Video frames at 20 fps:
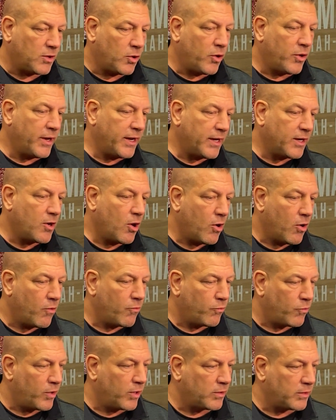learning
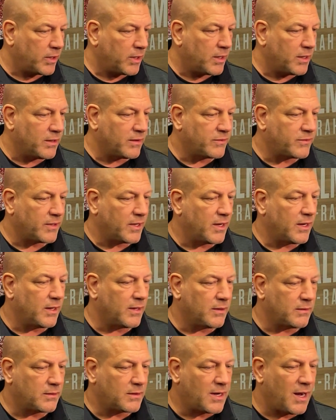curve really is
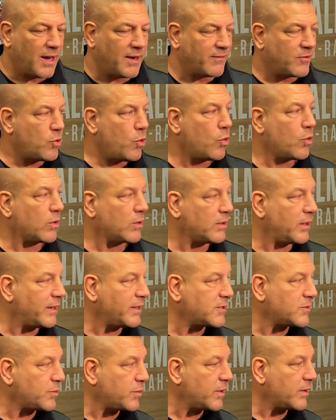kind of
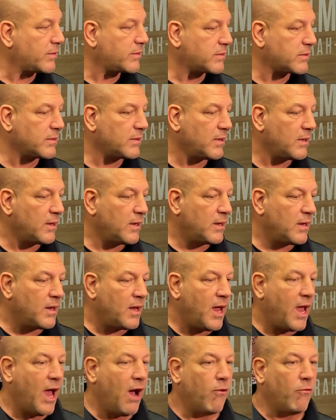correlates with
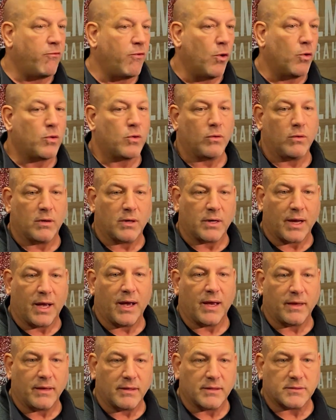how vocal a guy
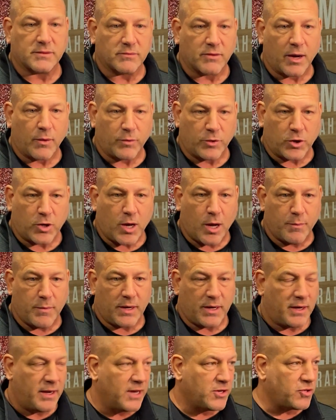is, right? When you come in
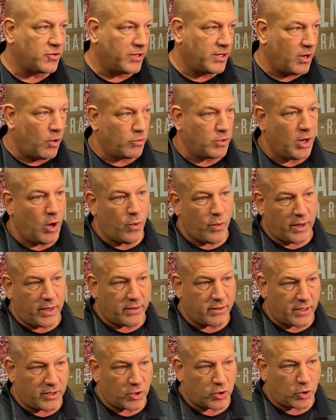initially, you don't know
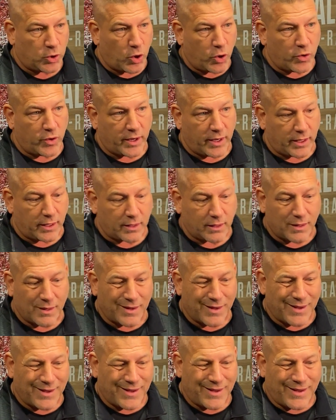anything, you're learning.
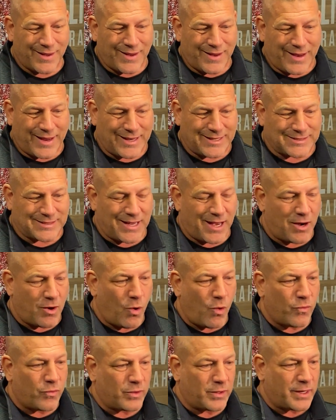He's not
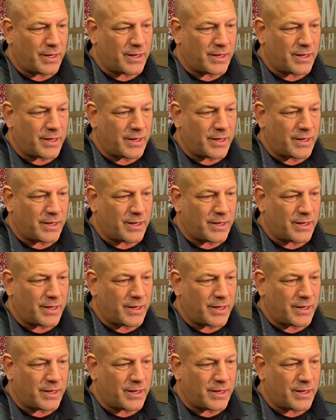overly